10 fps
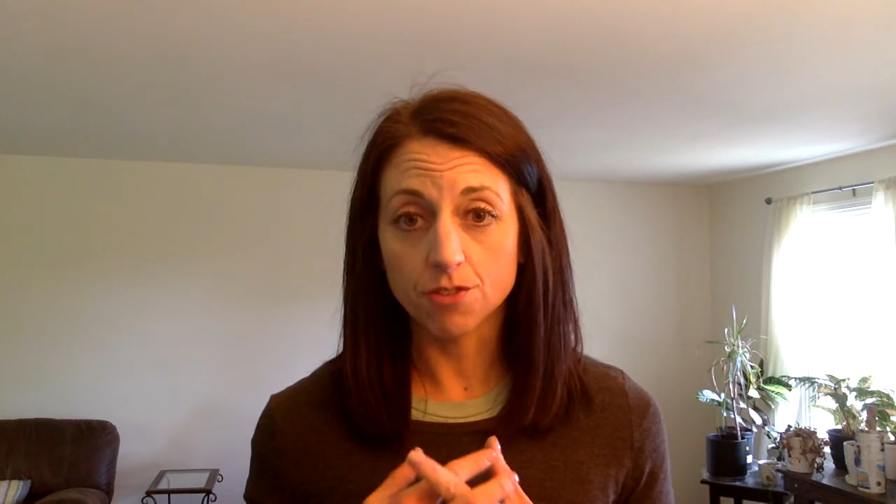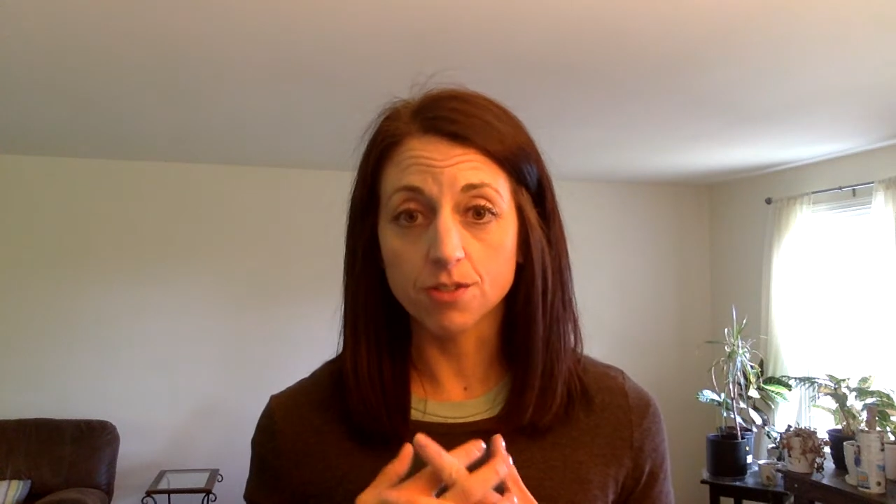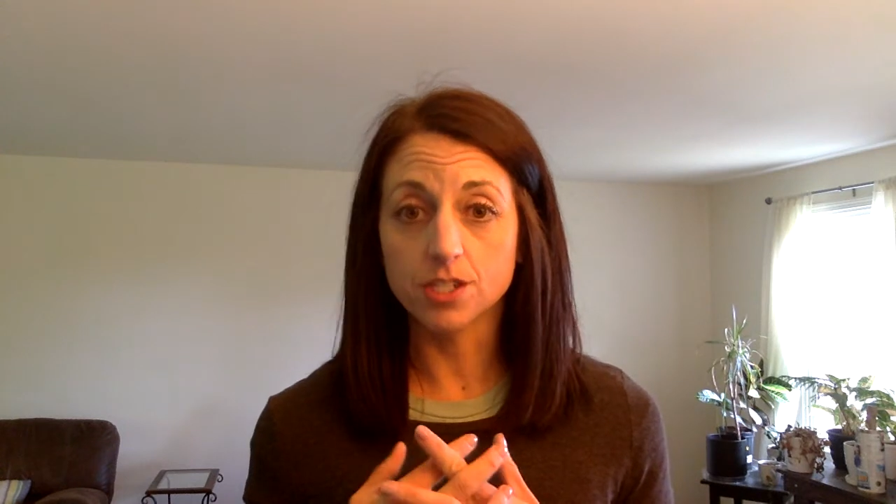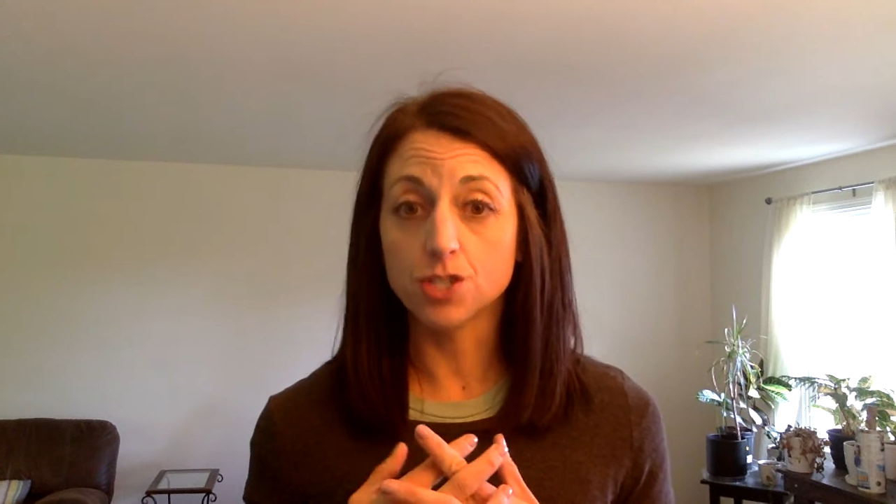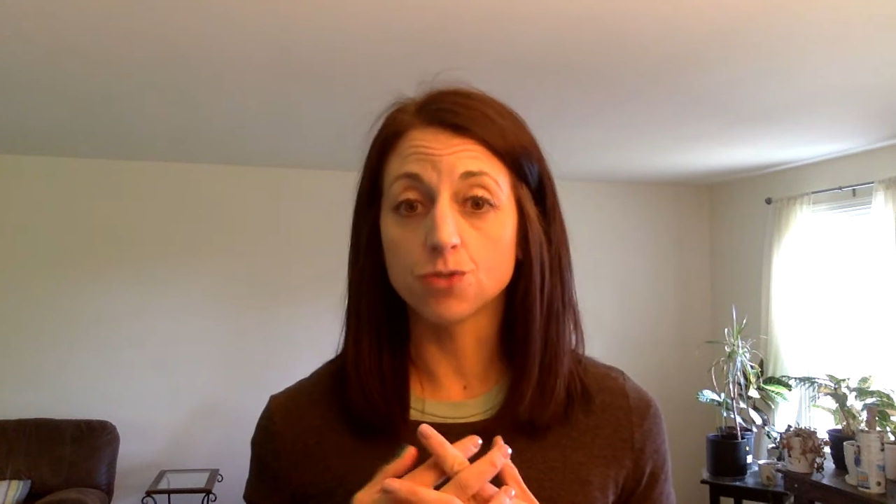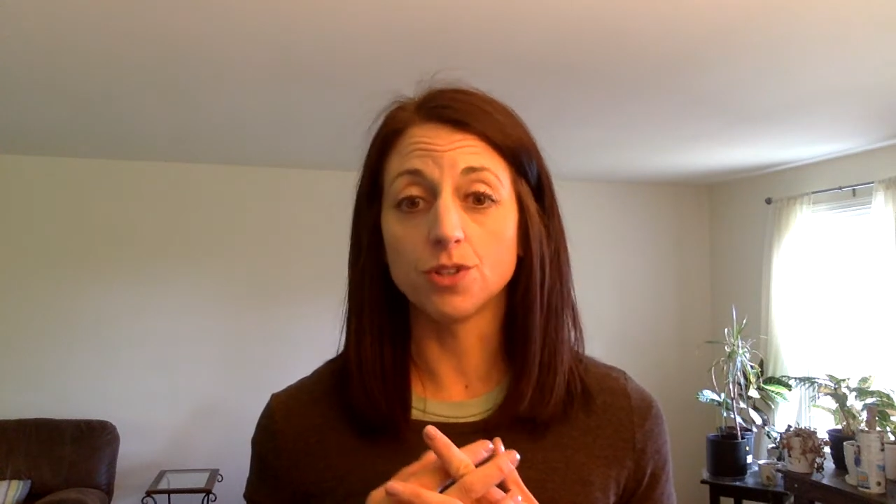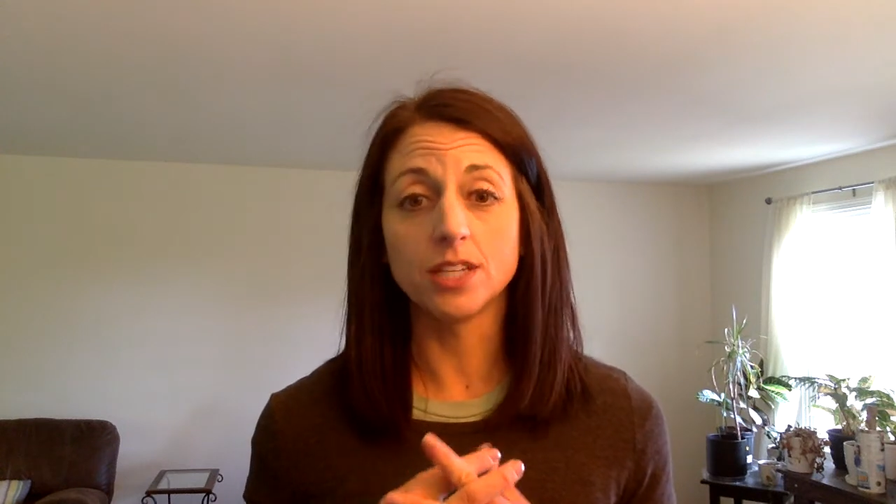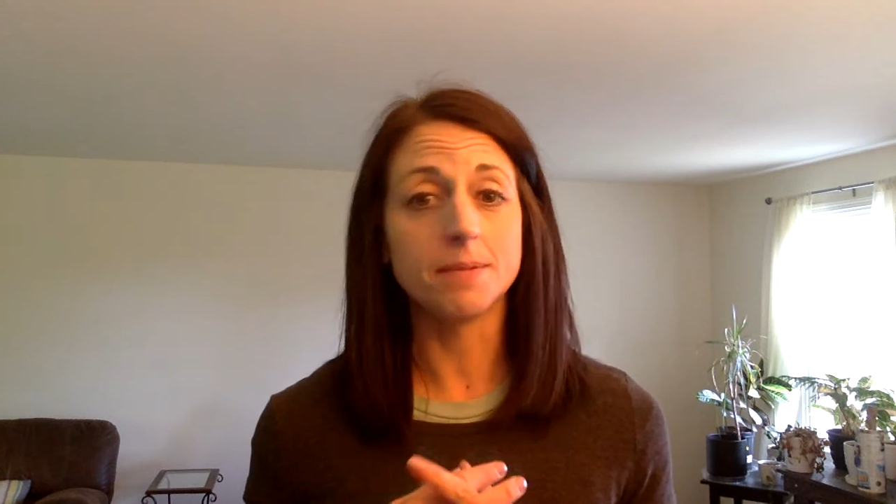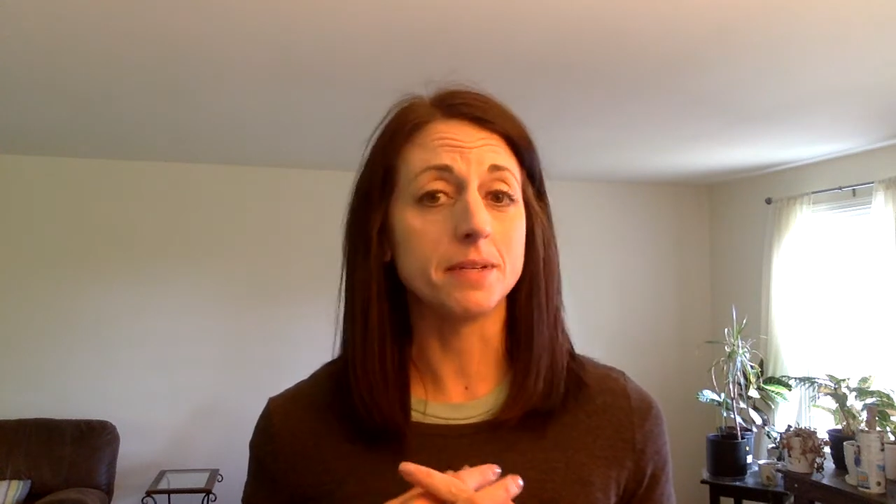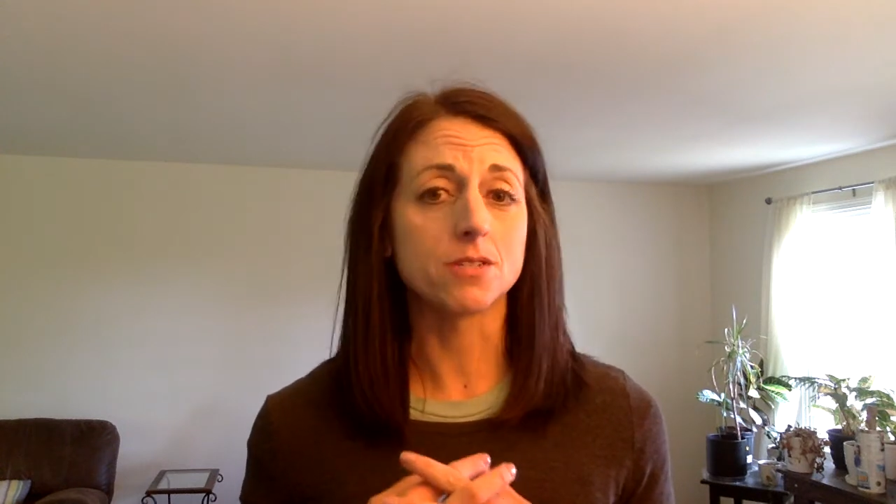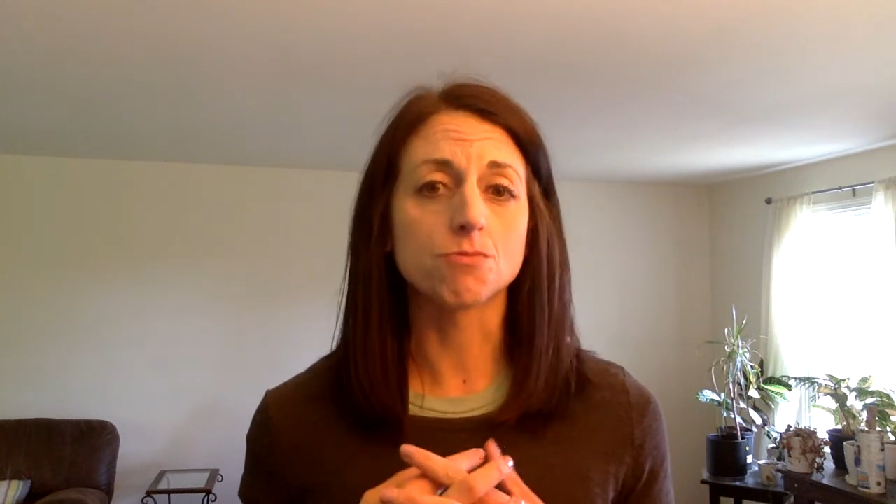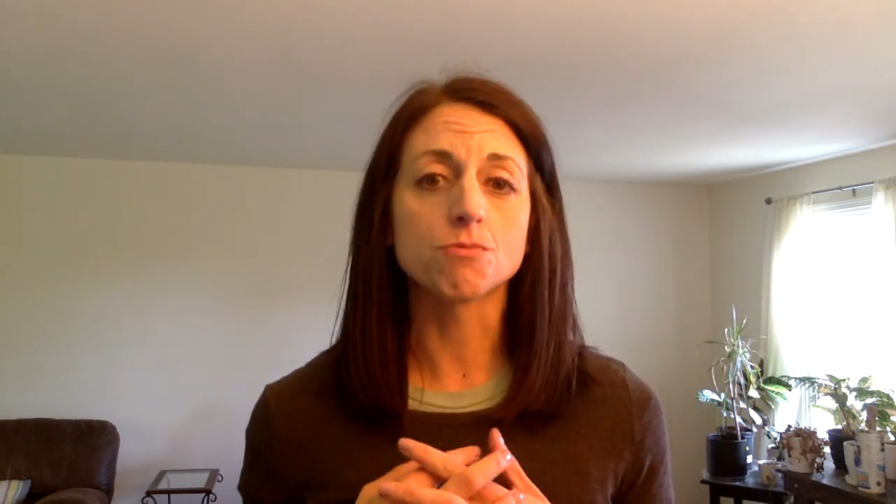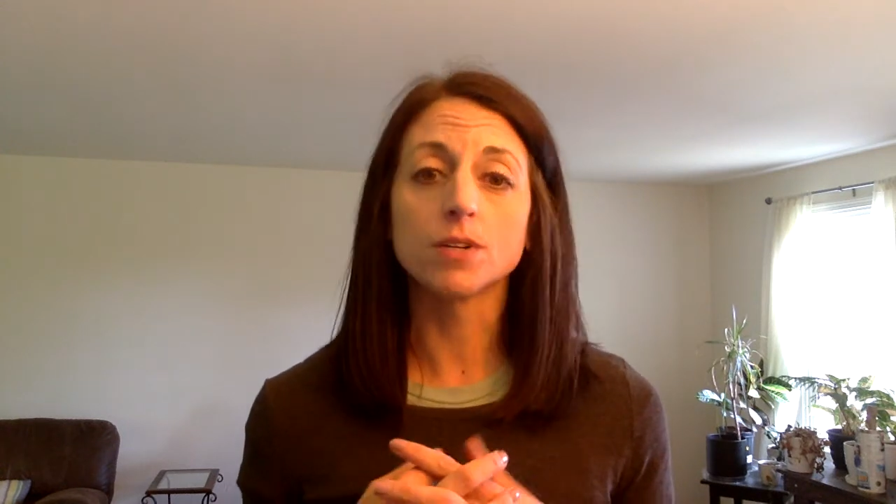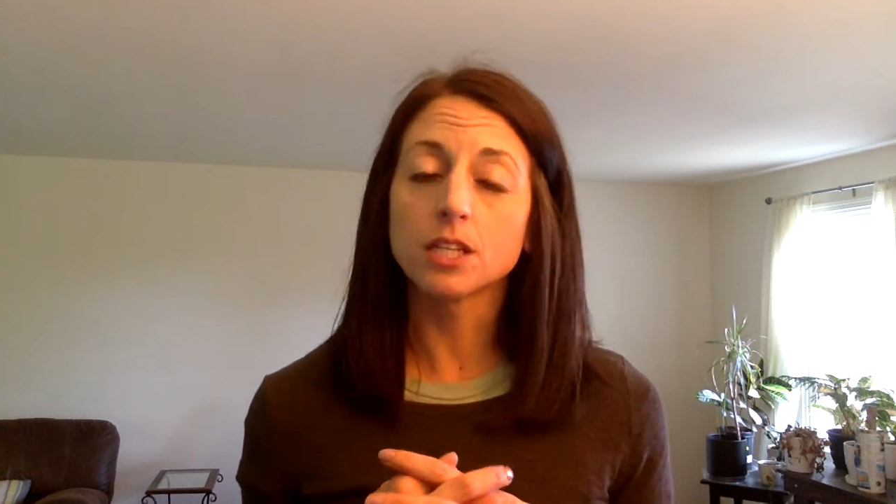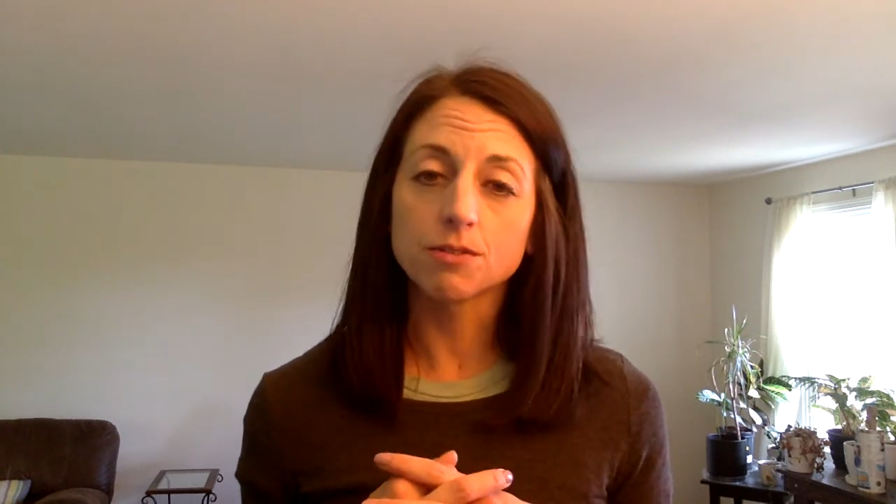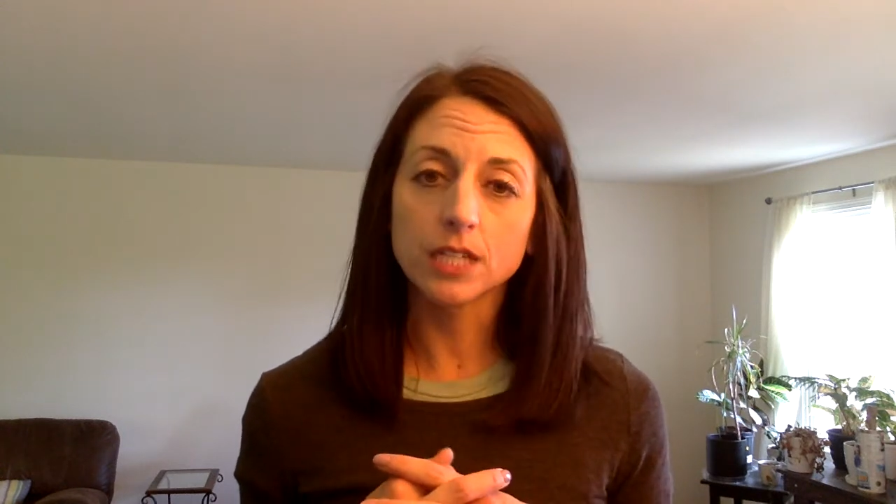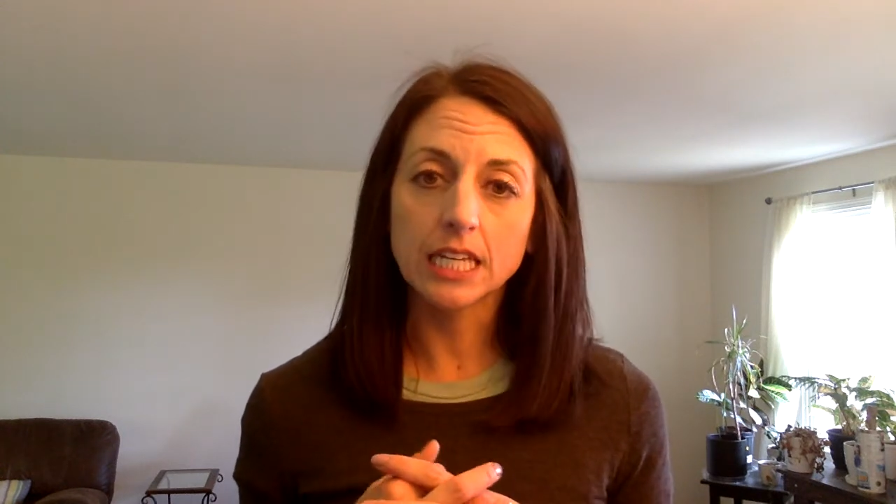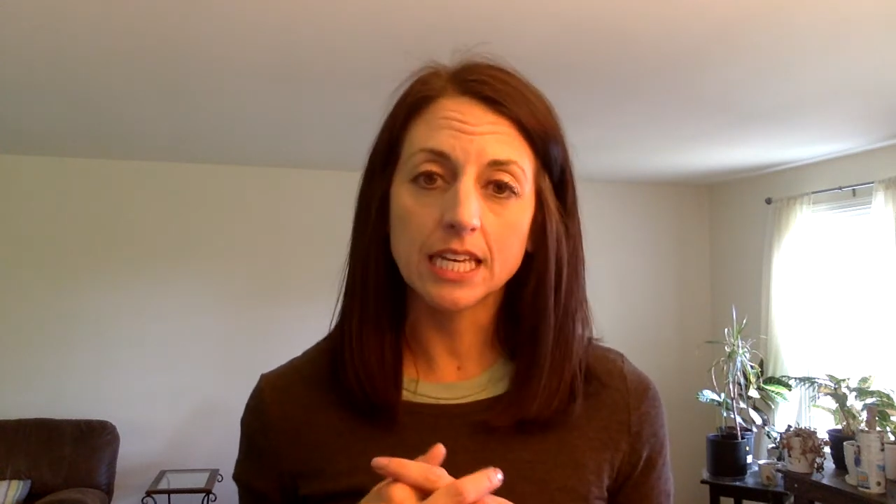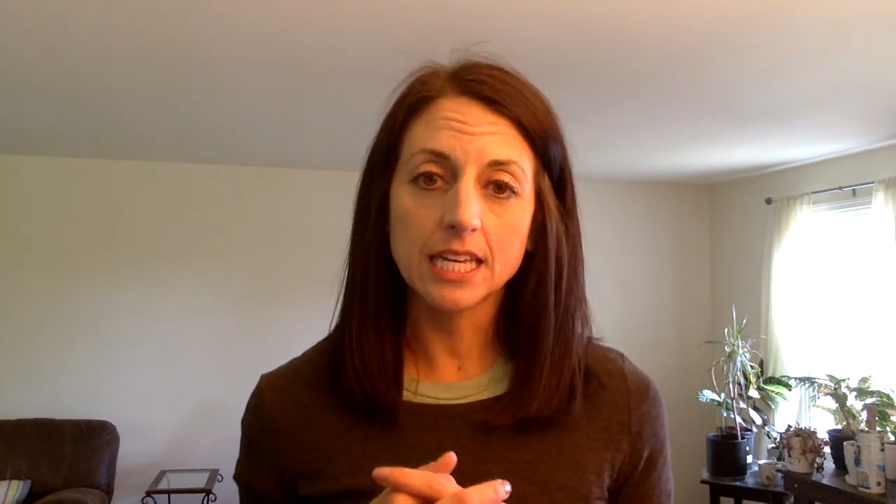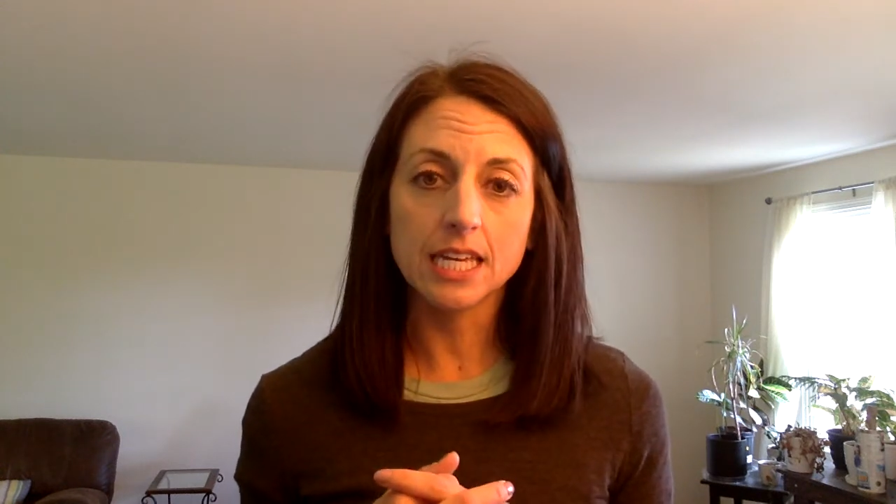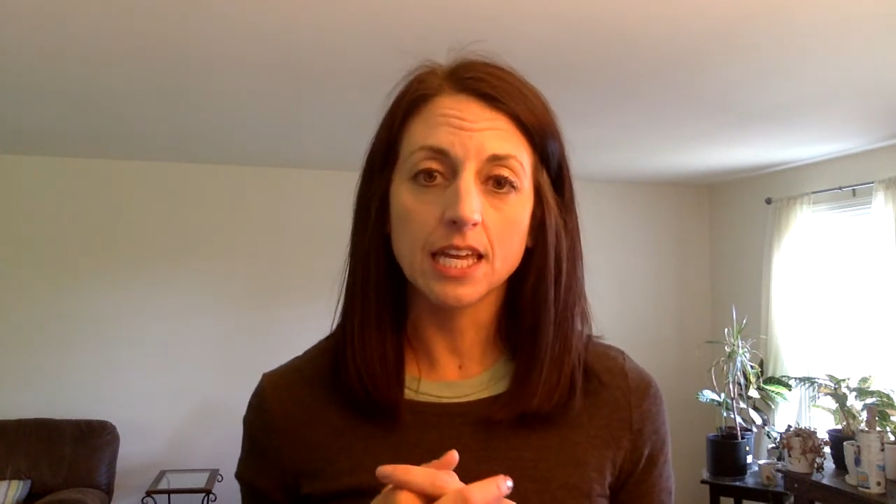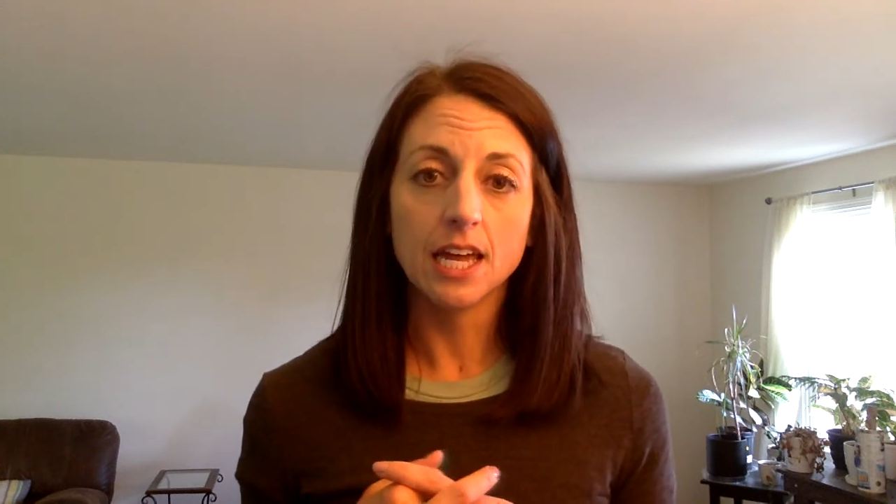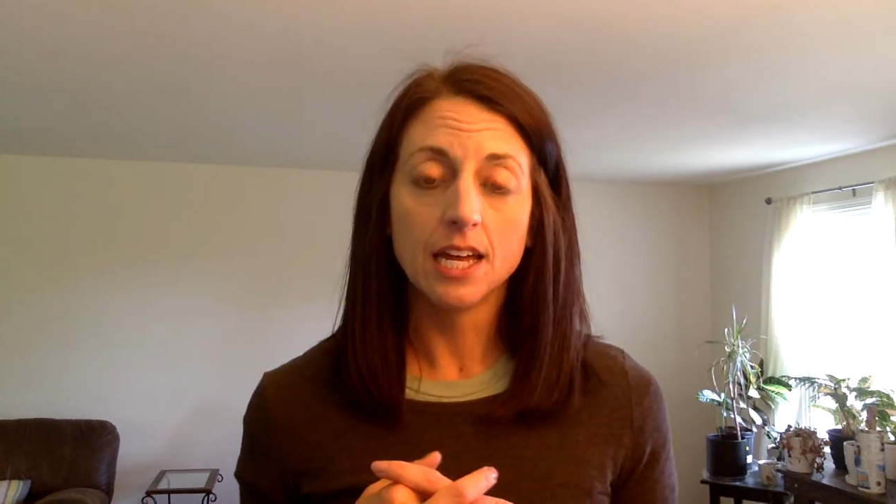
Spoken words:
residual limb is really, really key